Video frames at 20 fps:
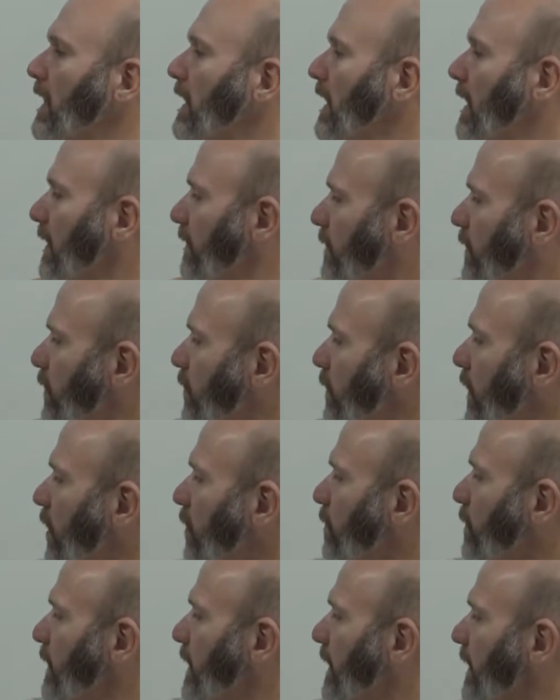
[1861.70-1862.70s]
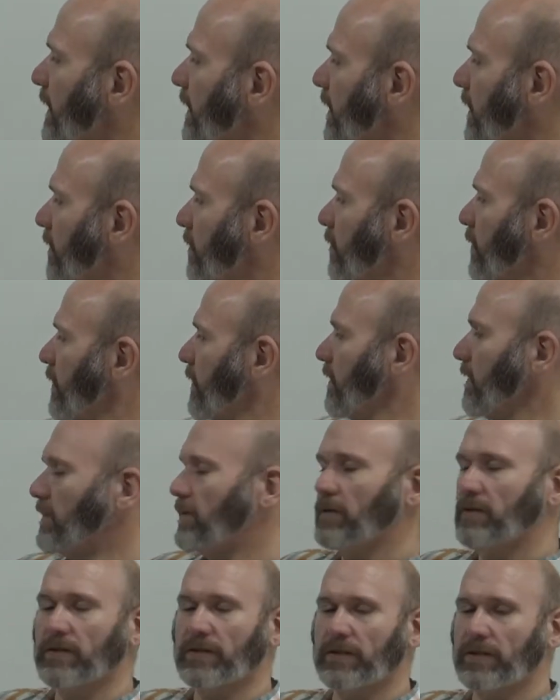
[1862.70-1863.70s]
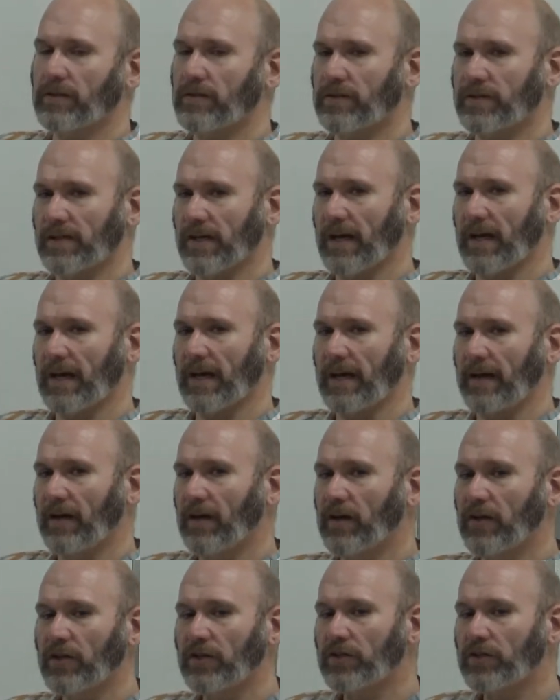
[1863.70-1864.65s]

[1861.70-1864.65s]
If you open it up to say